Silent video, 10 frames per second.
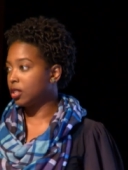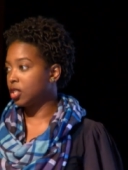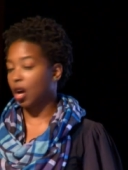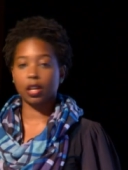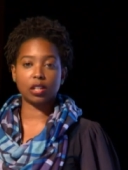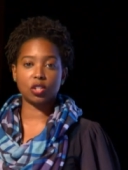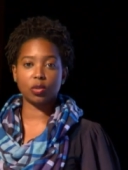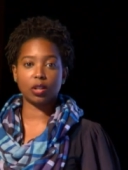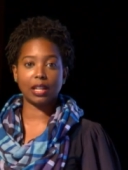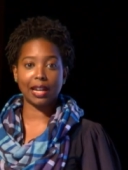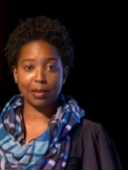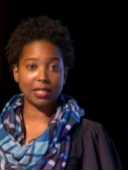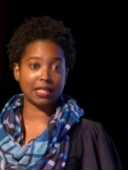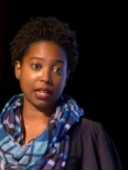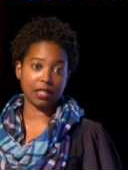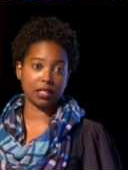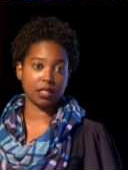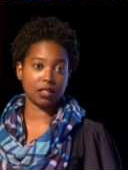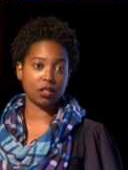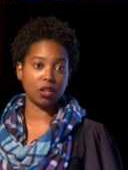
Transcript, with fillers: talking to a climate scientist